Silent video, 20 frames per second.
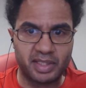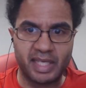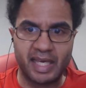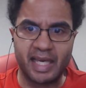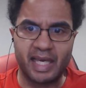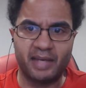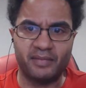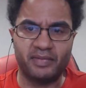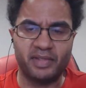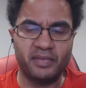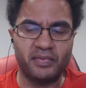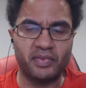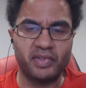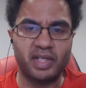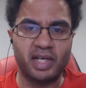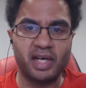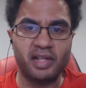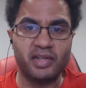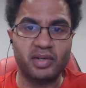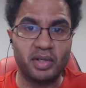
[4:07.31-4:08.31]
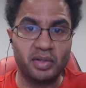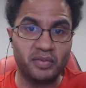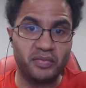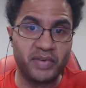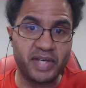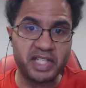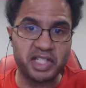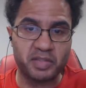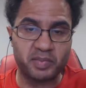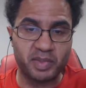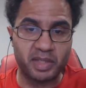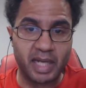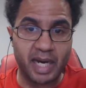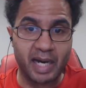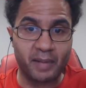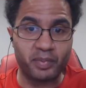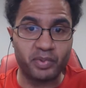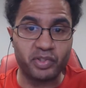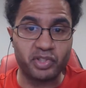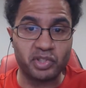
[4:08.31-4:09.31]
They have different other investment
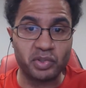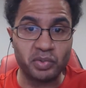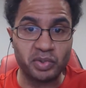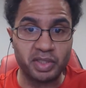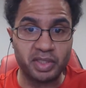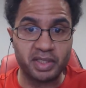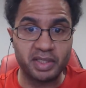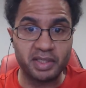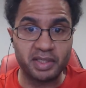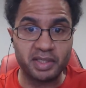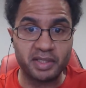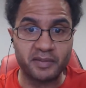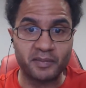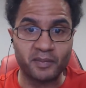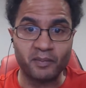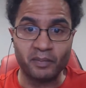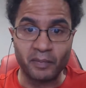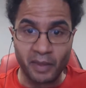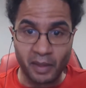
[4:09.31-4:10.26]
opportunities